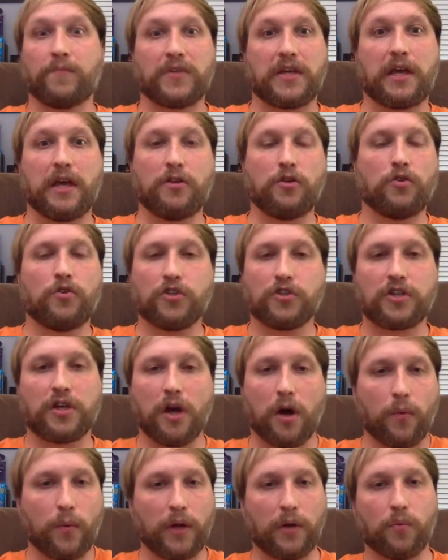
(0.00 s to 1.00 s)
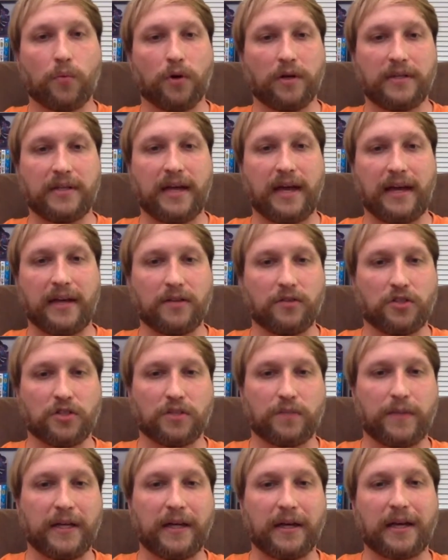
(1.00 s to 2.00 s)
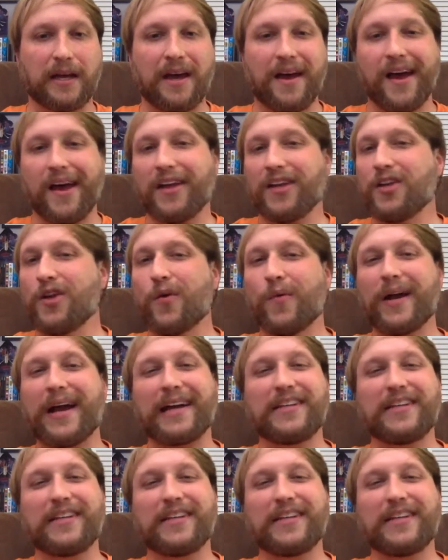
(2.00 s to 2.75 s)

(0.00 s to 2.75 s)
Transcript: Can you just go in one day and just be like, you know what?